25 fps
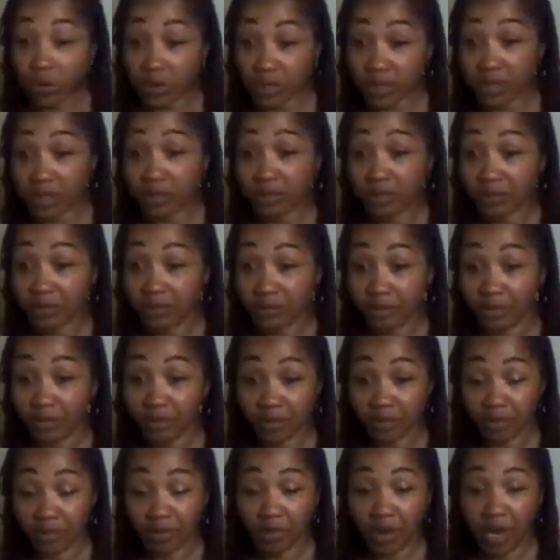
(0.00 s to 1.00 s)
world,
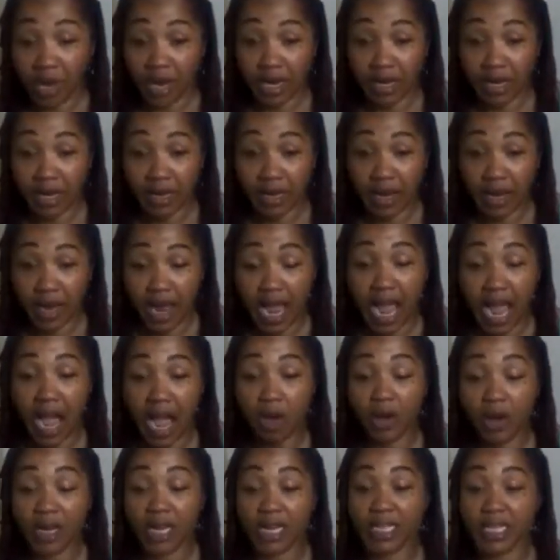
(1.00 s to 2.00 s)

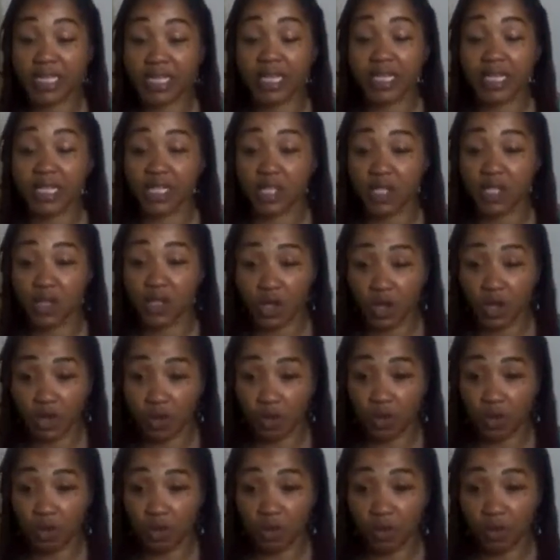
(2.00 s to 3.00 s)
right? How it
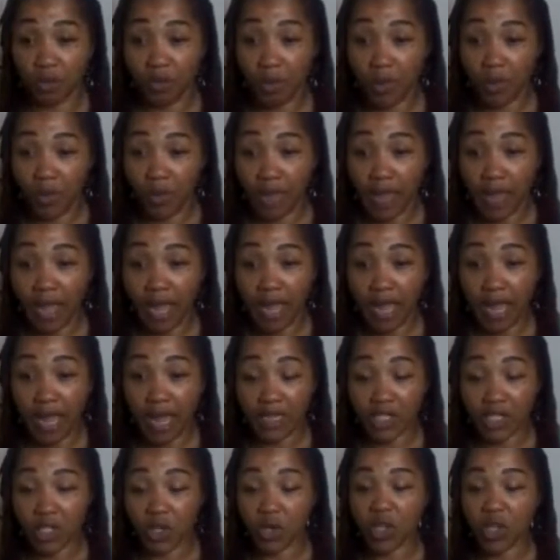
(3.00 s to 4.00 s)
exists to you,
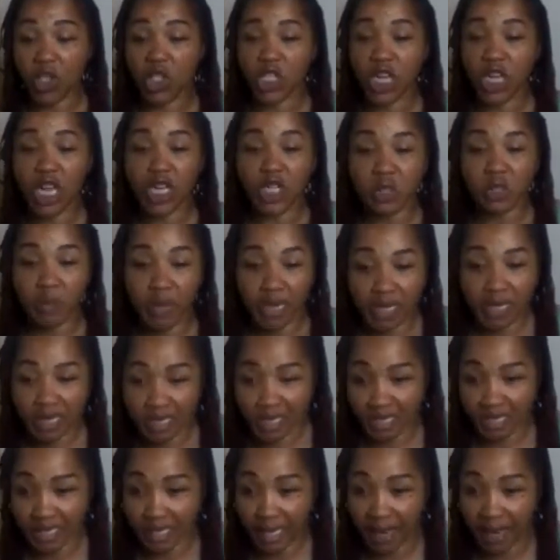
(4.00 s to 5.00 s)
and your
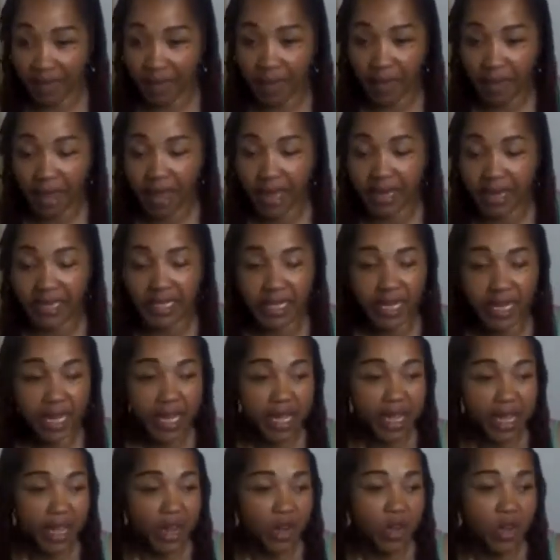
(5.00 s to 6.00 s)
judgments
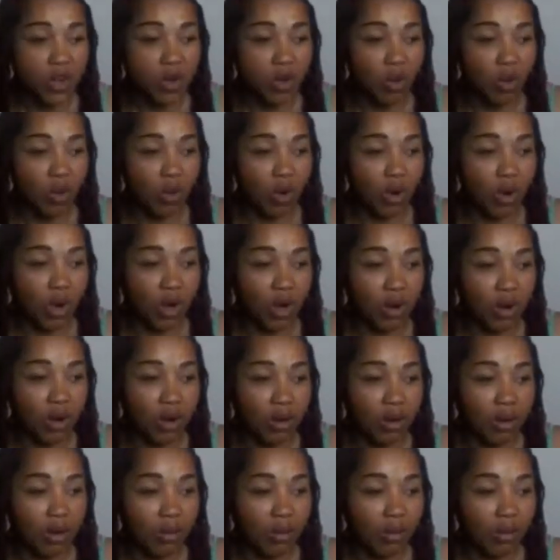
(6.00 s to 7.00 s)
and
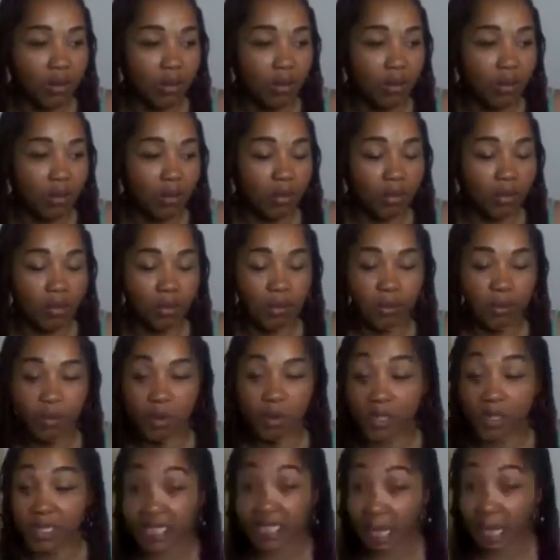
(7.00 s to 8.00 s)
your
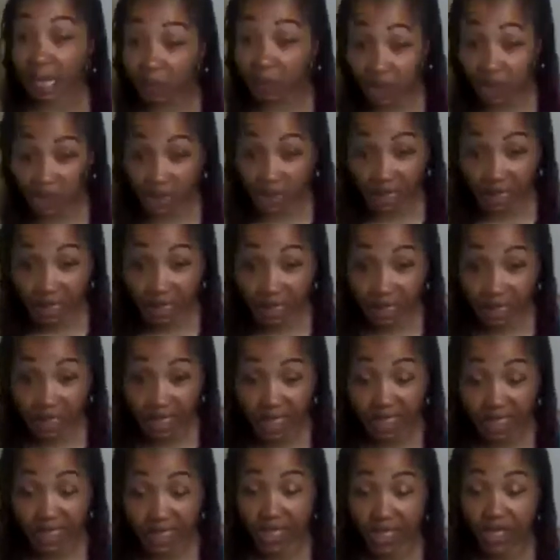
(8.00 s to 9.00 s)

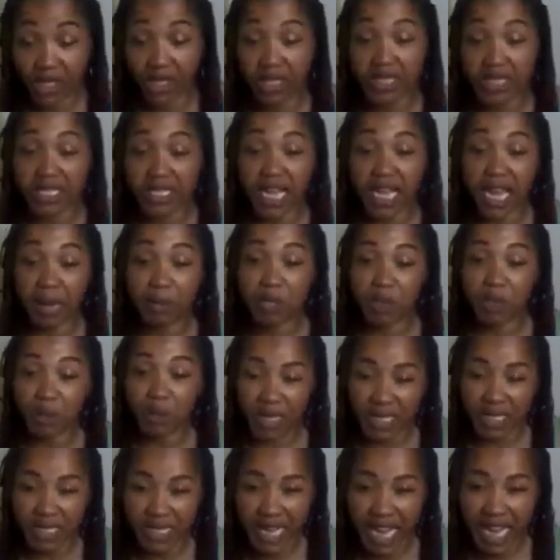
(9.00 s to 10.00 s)
perceptions. This is a good time
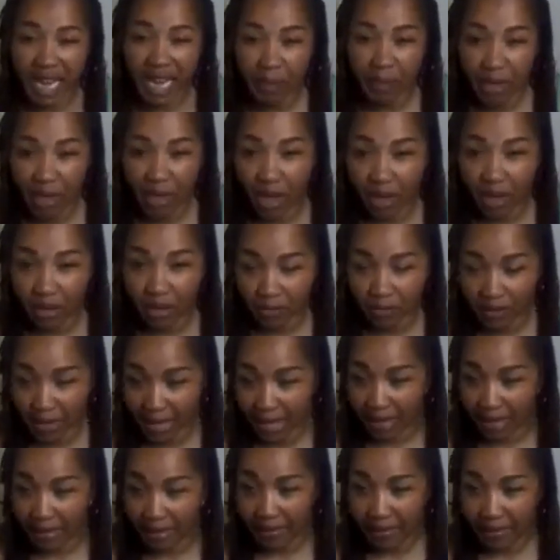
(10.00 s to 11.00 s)
to examine all
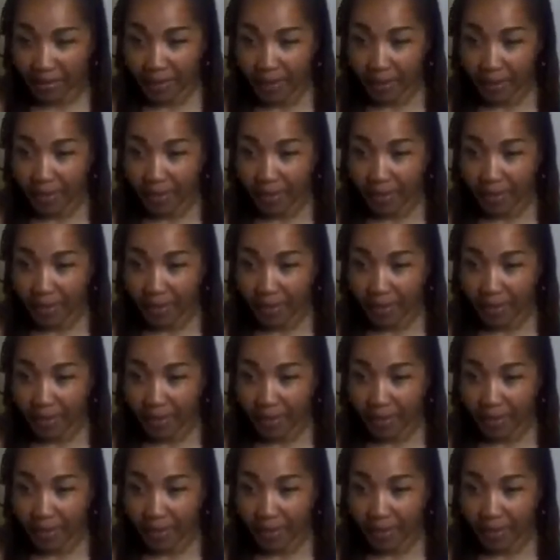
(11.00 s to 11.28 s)
of that,